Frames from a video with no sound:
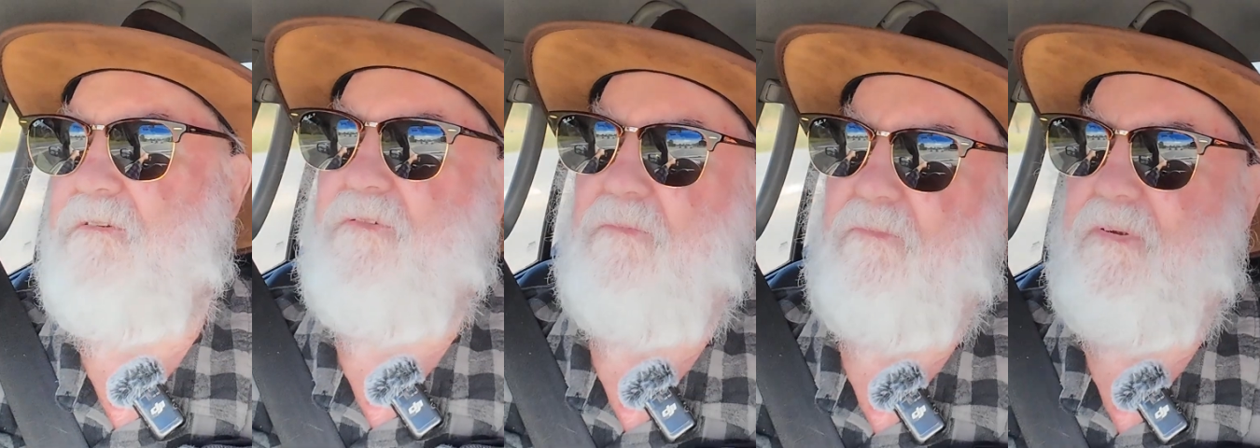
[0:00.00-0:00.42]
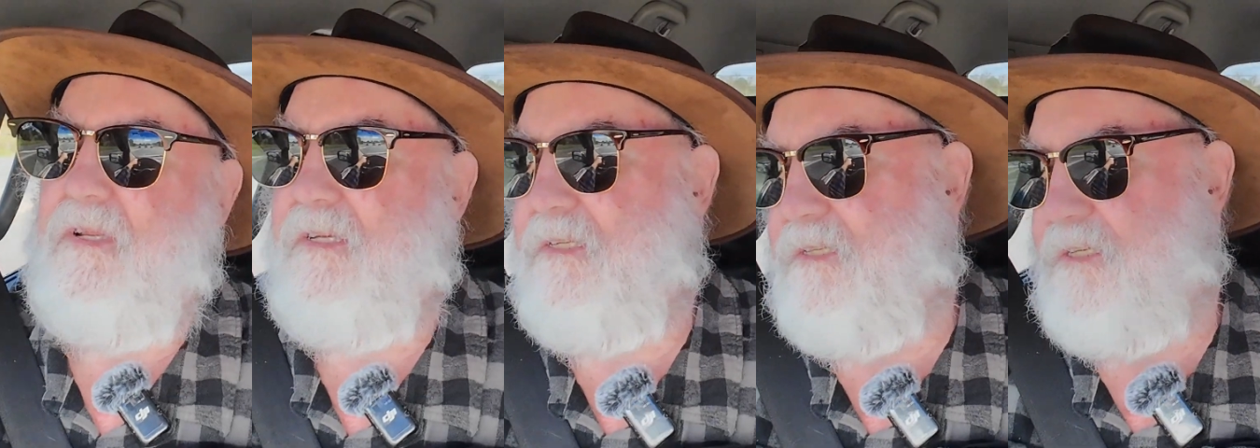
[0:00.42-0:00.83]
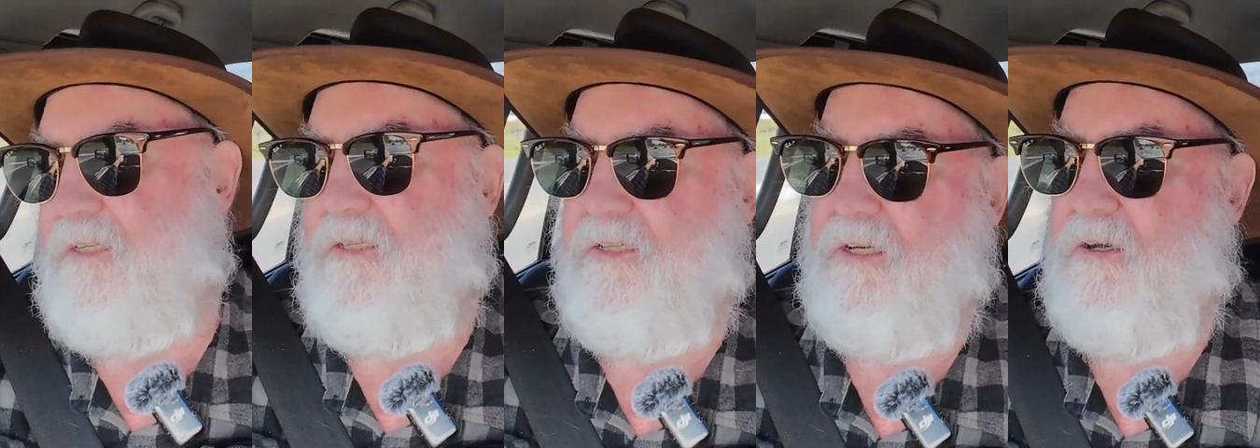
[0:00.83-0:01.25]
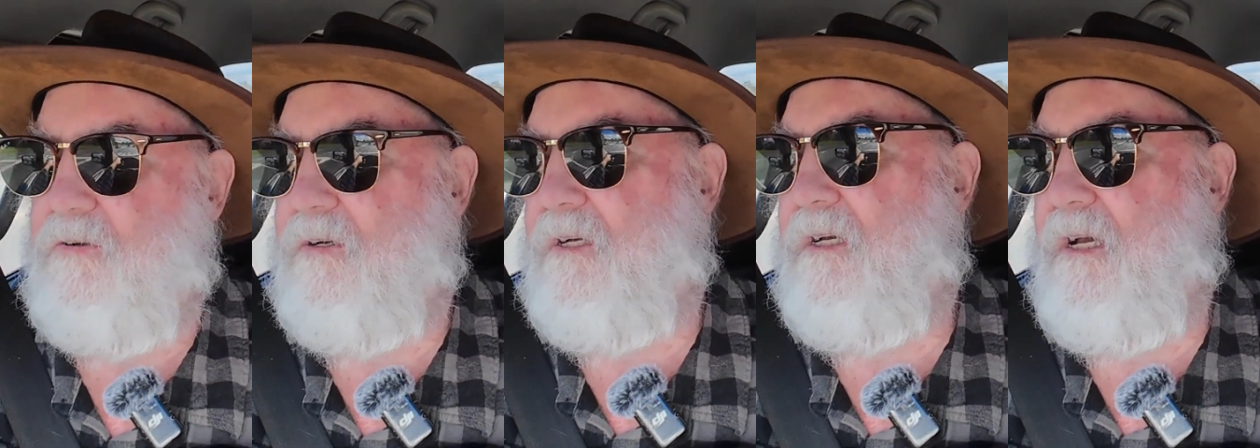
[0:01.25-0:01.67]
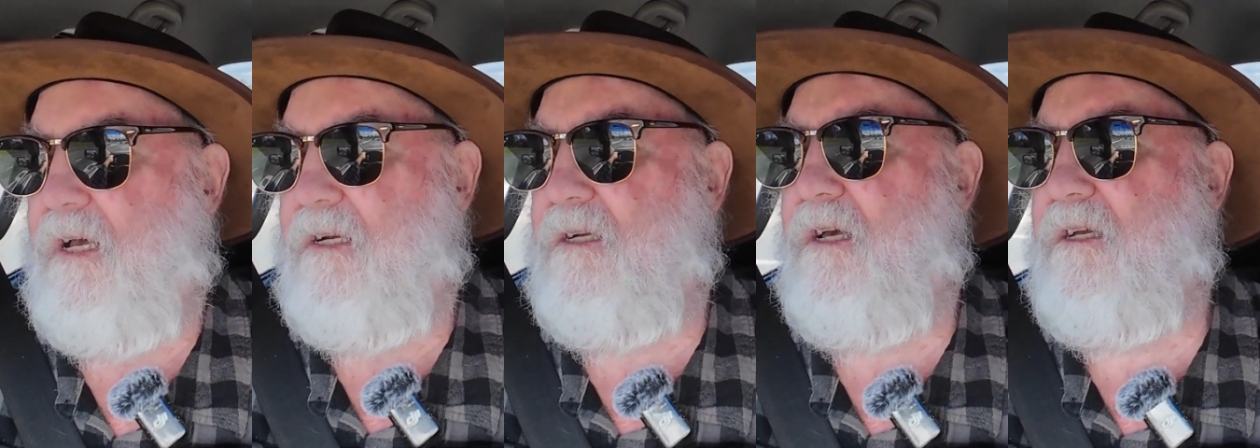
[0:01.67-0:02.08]
different places. So
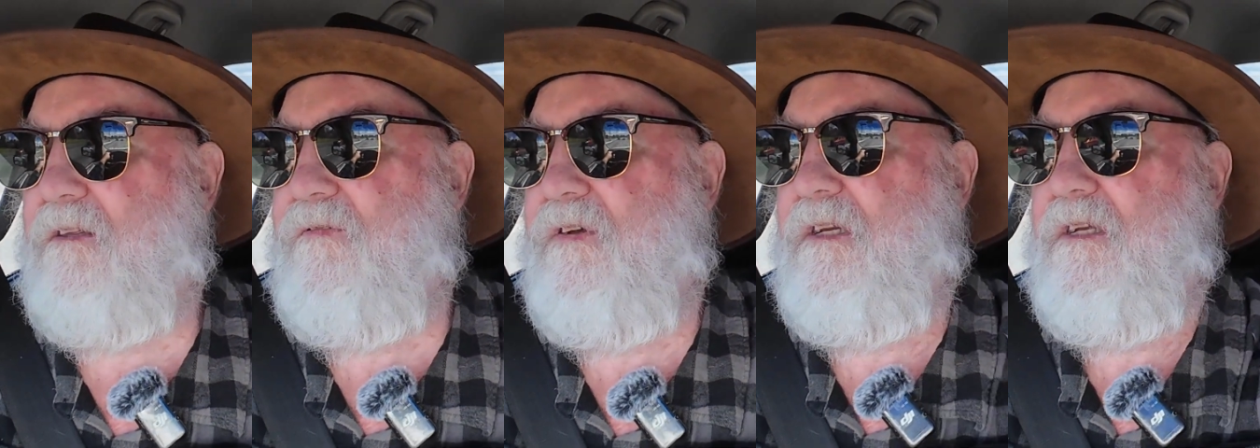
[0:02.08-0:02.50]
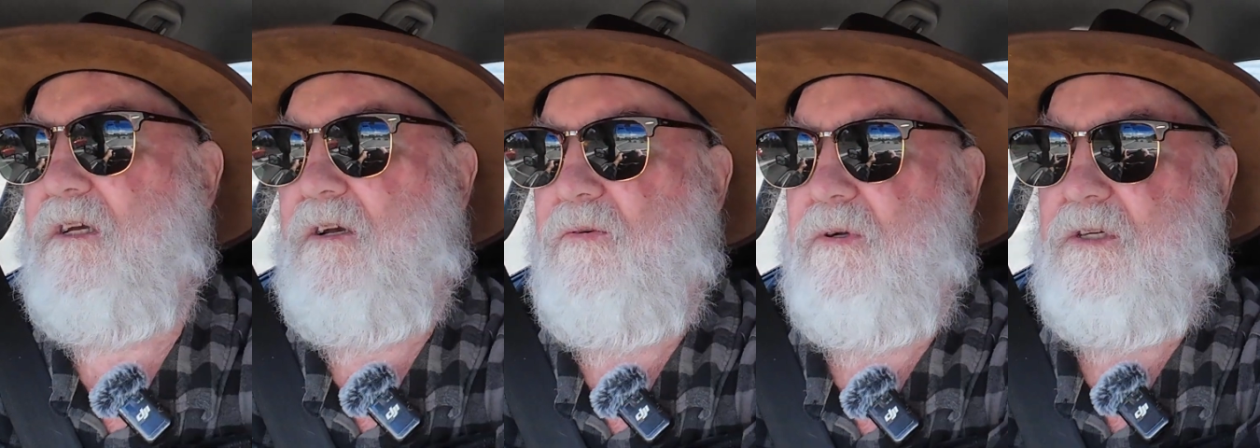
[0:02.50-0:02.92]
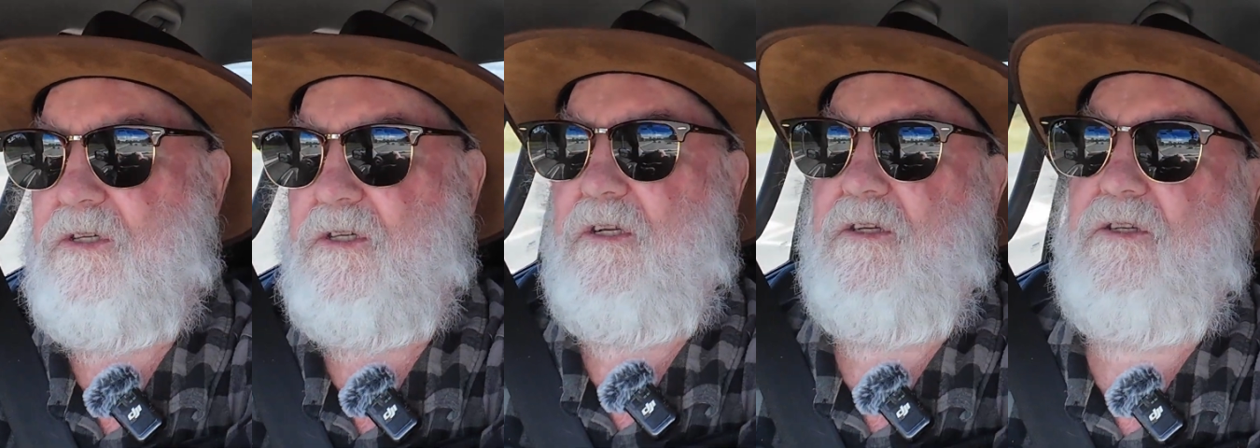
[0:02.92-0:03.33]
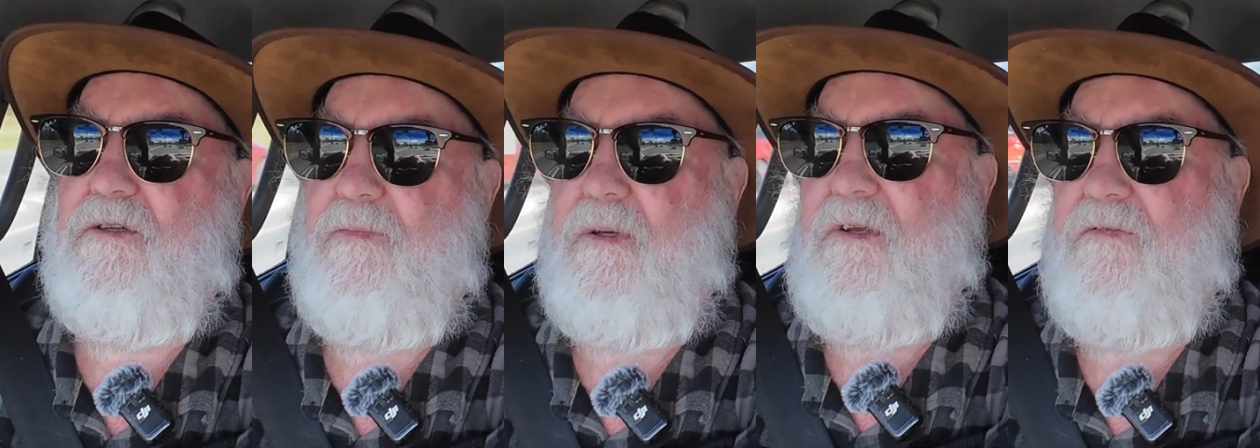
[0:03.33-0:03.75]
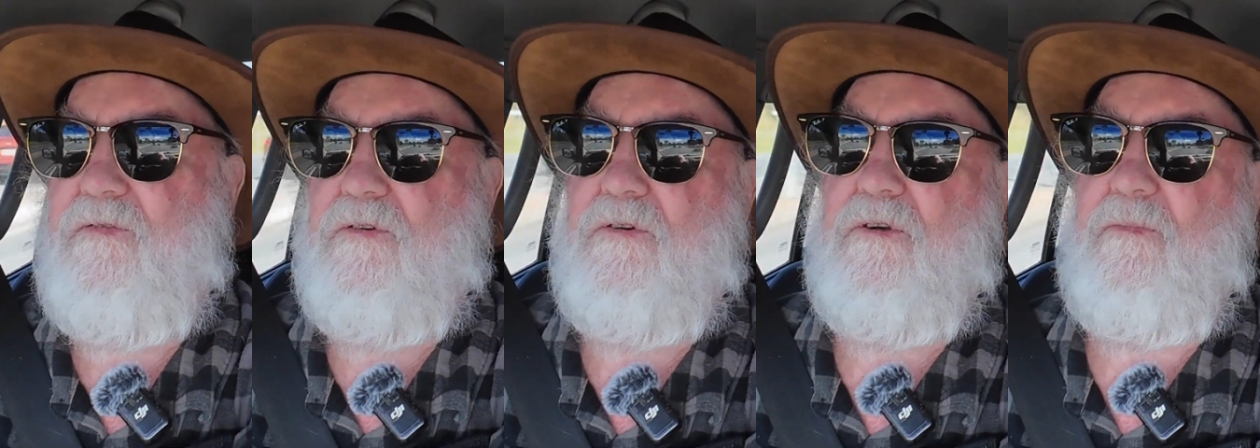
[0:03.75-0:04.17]
unlike the video, which tends to be
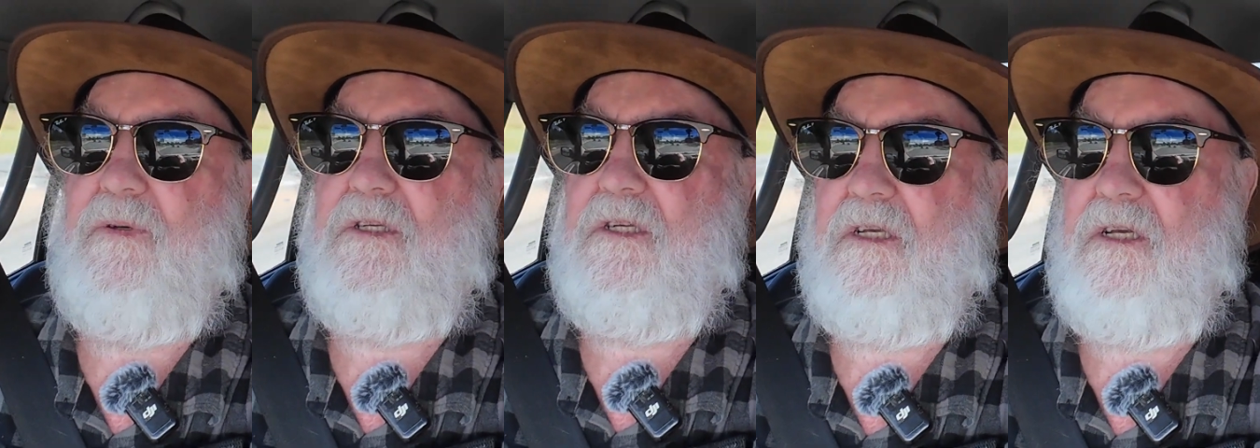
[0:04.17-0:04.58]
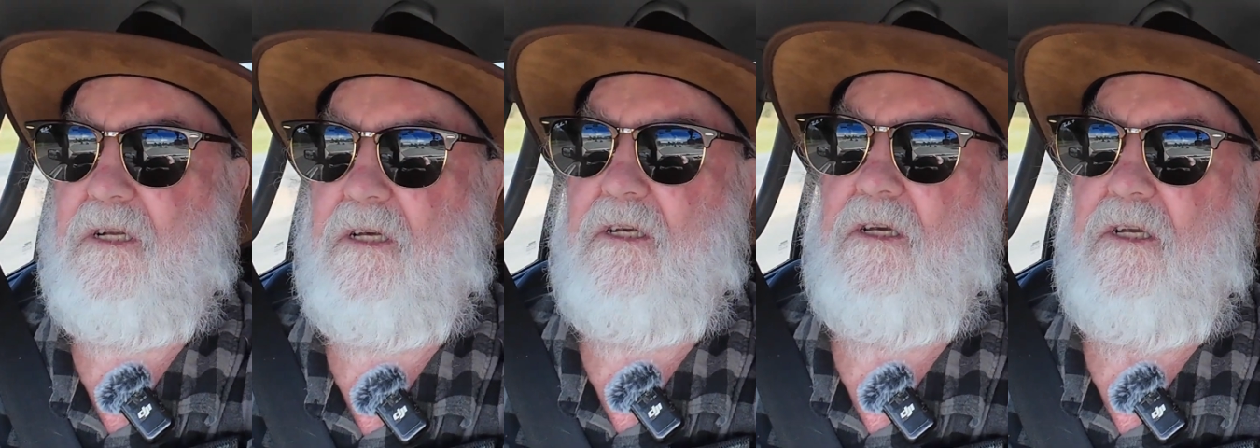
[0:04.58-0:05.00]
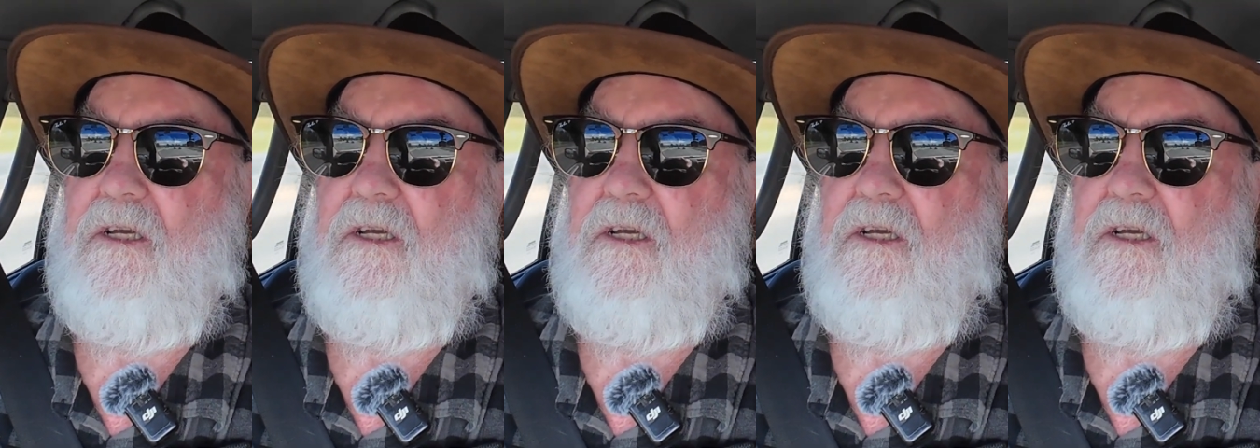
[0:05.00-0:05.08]
for a particular